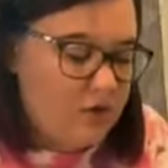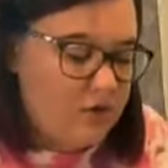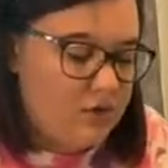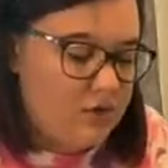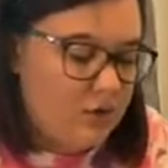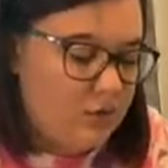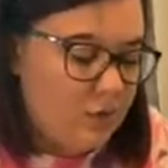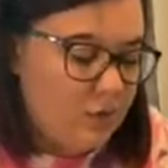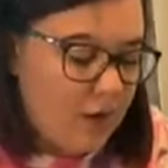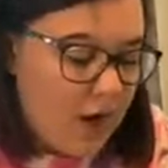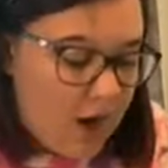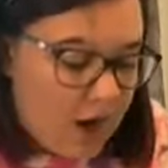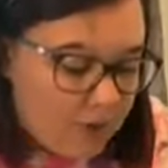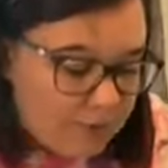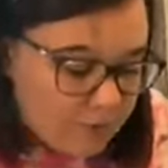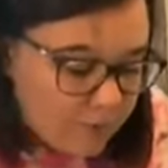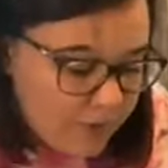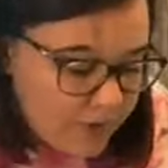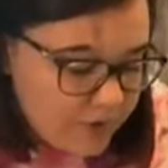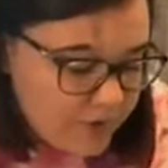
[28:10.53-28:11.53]
So what
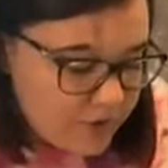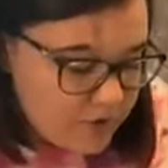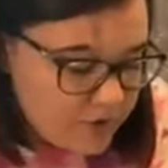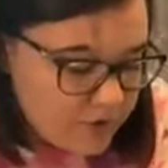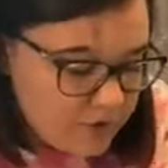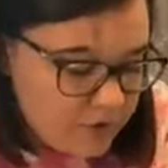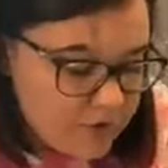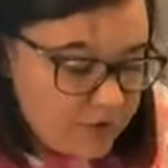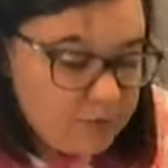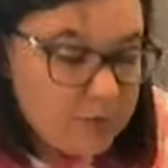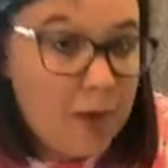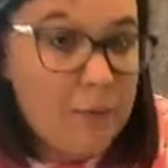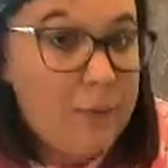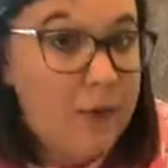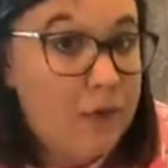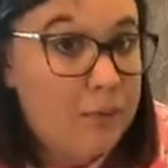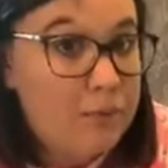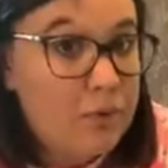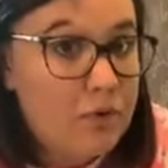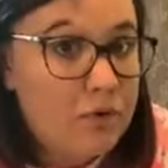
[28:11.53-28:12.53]
I'm going to do is I'm not
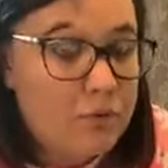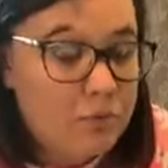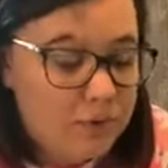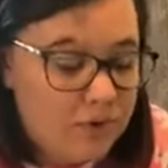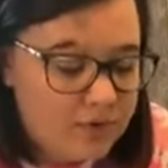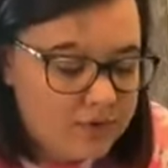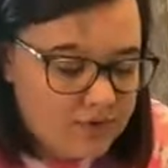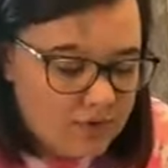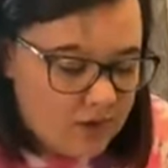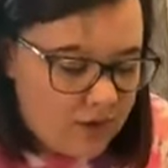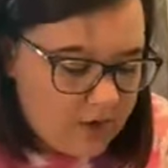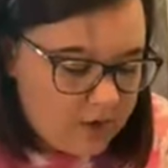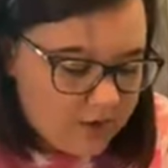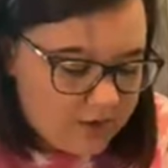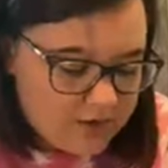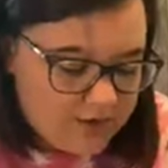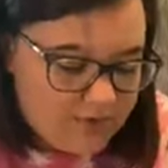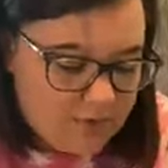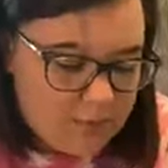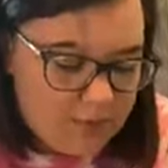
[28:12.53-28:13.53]
putting both wheels on,
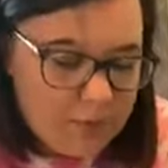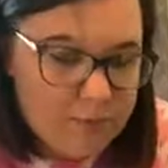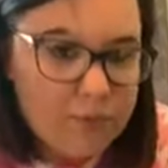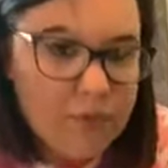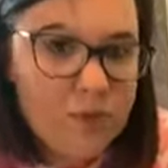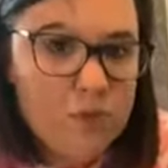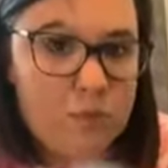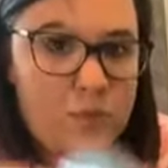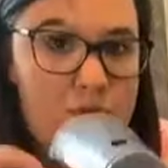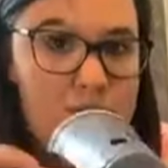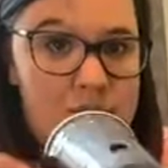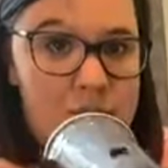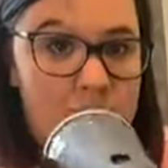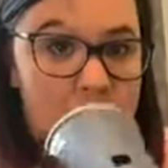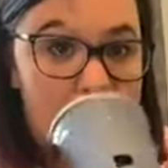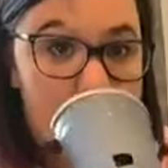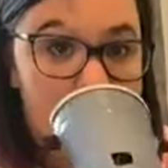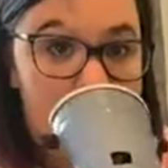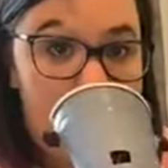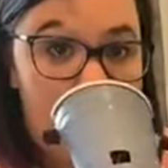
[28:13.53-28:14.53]
because if I put both wheels
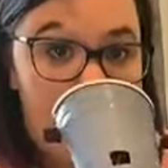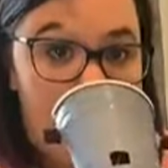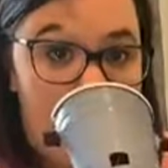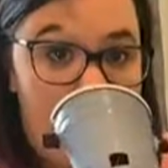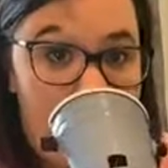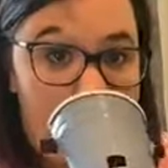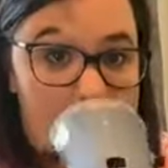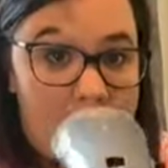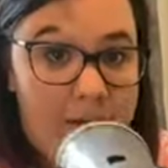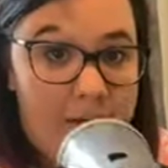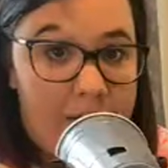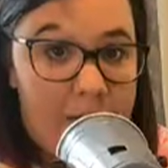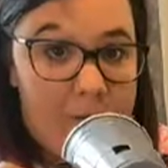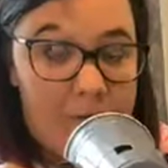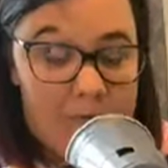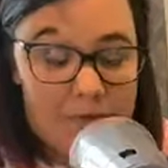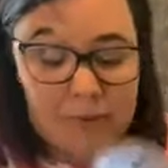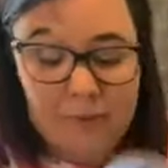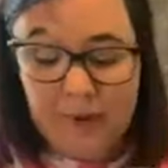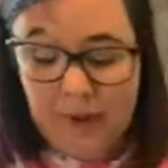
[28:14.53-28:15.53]
on, then I can't get it
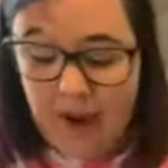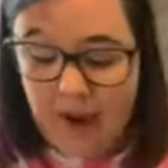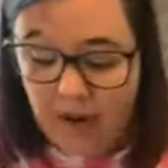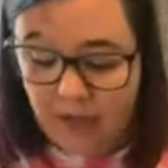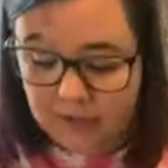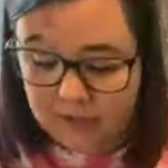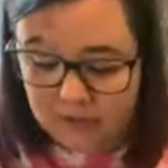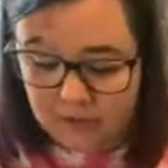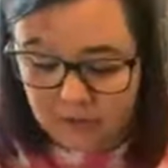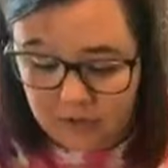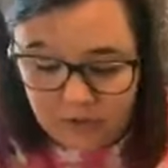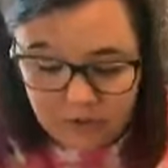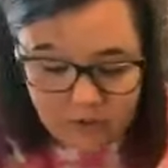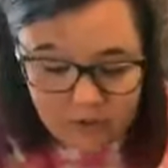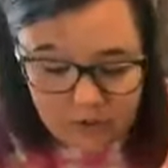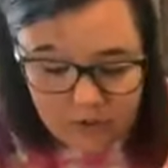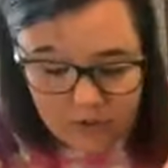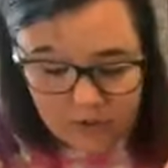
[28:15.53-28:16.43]
through my axle.